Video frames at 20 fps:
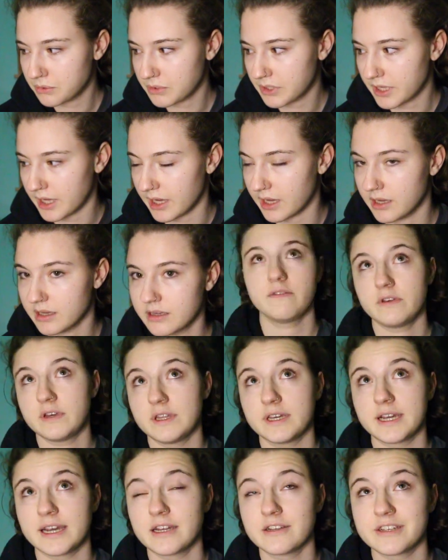Okay, I feel
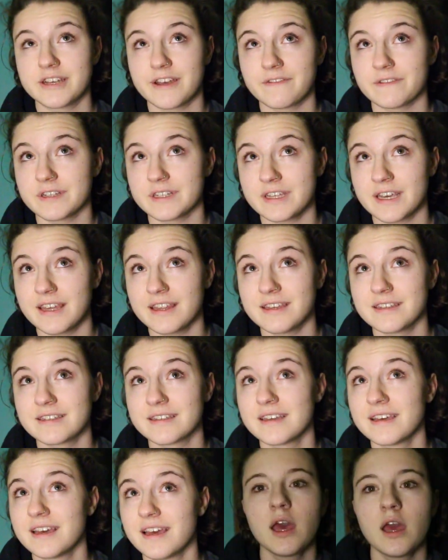like I just have to say this.
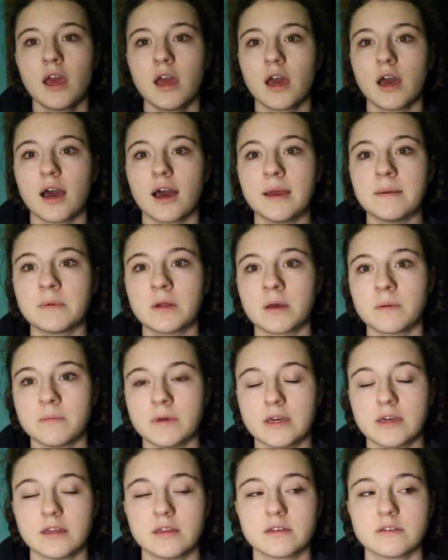I'm not
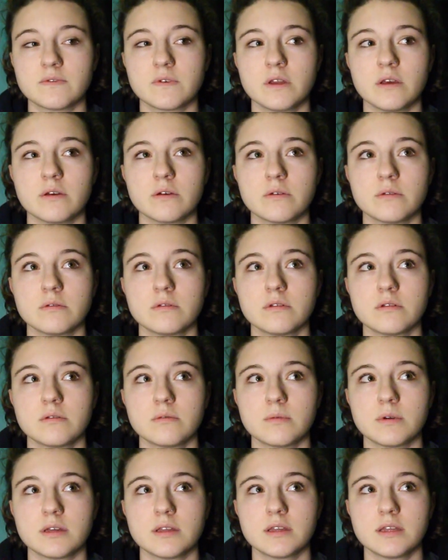making this video
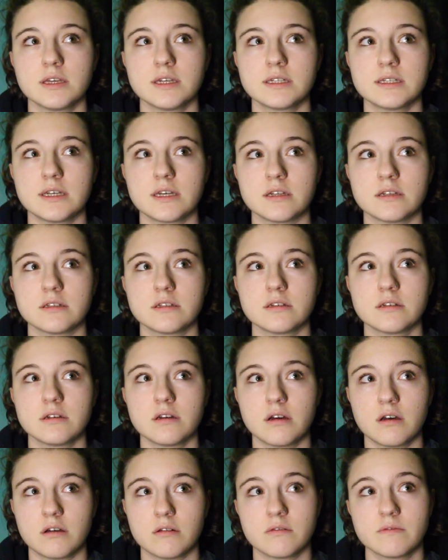with the intent
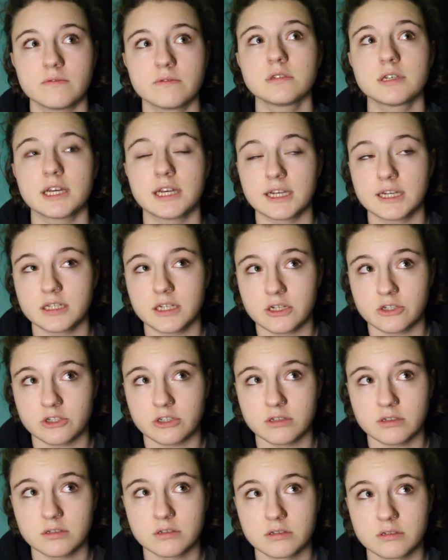of getting
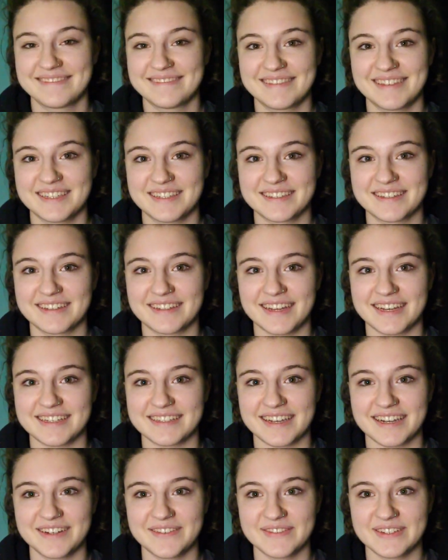attention. This is the last
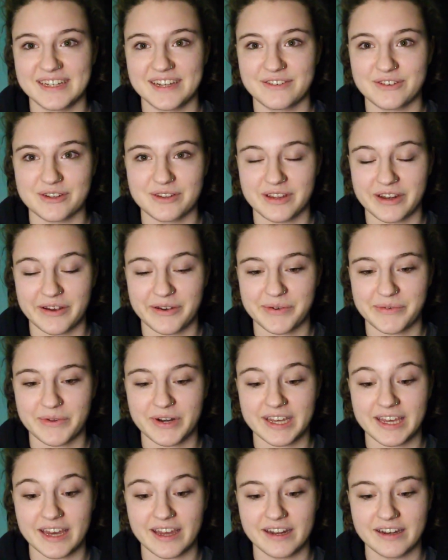kind of attention that I would want
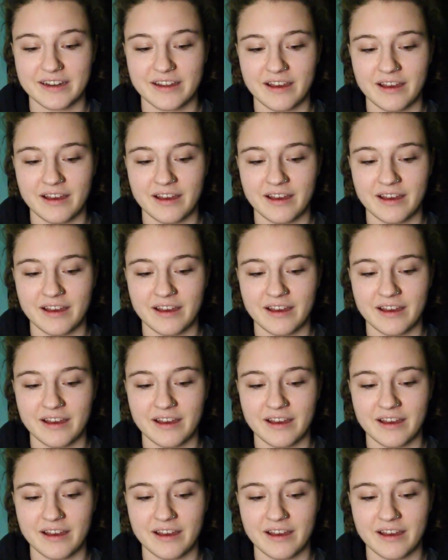to get.